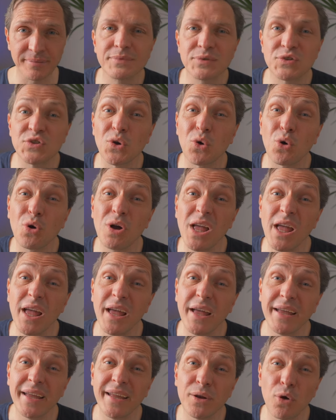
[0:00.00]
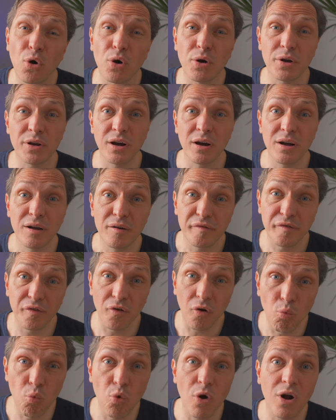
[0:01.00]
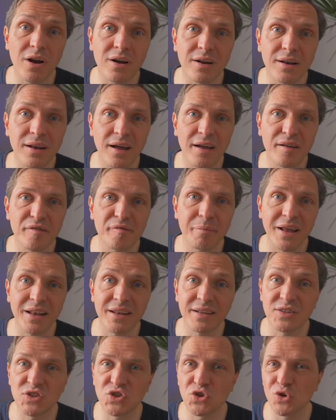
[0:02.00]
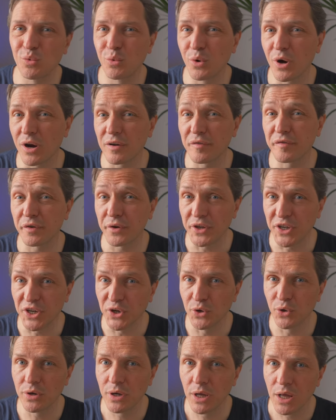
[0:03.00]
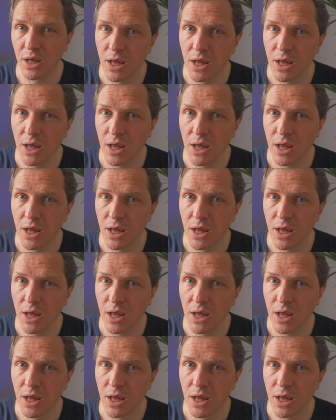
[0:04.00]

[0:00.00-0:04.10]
So, in order for work life balance to work for you,